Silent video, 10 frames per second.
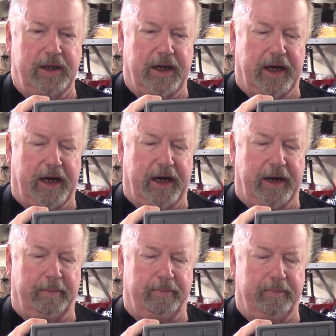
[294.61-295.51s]

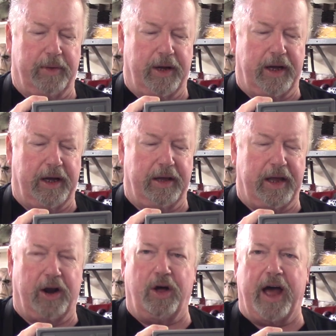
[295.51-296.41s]
And
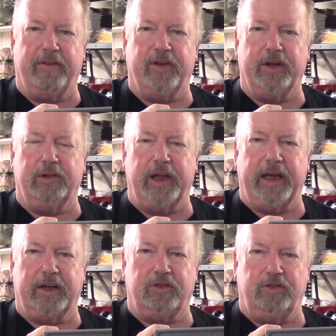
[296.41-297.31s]
I'll have a link